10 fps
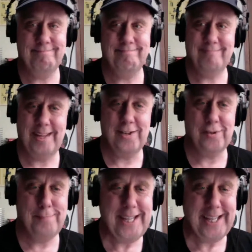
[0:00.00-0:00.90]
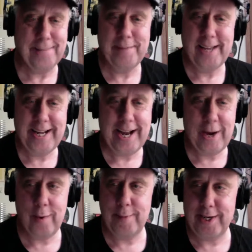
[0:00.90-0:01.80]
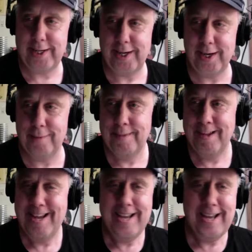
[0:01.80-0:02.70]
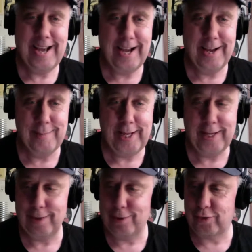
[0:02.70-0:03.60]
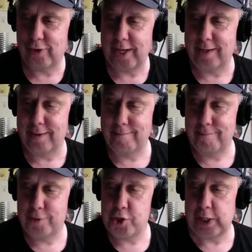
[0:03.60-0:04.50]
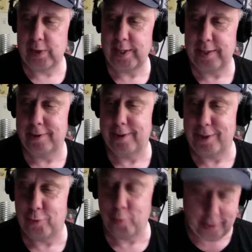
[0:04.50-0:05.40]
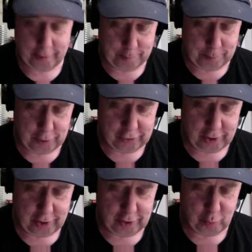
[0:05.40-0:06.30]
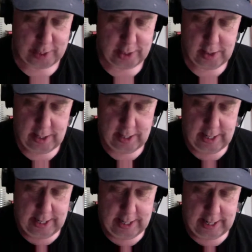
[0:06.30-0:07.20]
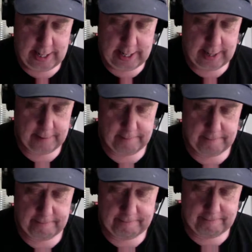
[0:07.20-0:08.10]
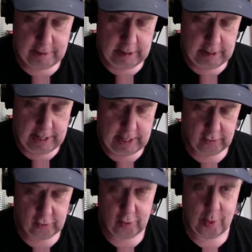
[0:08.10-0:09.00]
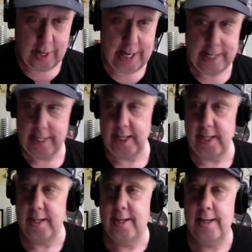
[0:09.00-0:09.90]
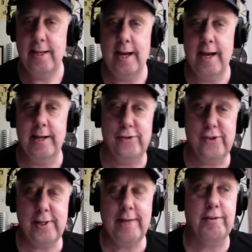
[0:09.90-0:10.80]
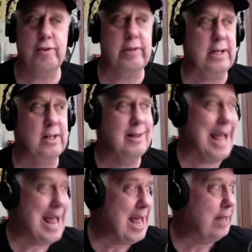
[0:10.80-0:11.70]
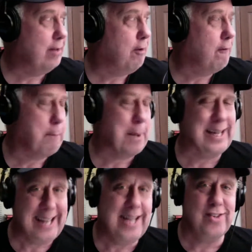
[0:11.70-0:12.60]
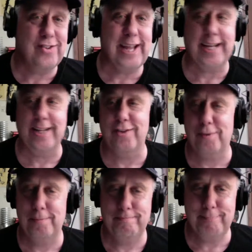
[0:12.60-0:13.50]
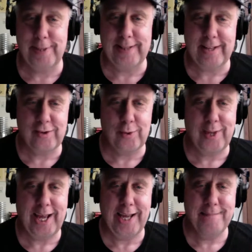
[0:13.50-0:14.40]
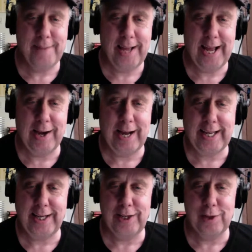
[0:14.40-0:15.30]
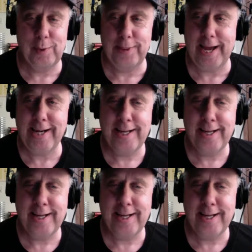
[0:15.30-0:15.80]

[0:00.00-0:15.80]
it's me, and now I'm on here. And it looks like Sherry and at least one other person are as well. Um, and so I still have this little lag of about 10 seconds, but that's okay. I can deal with that.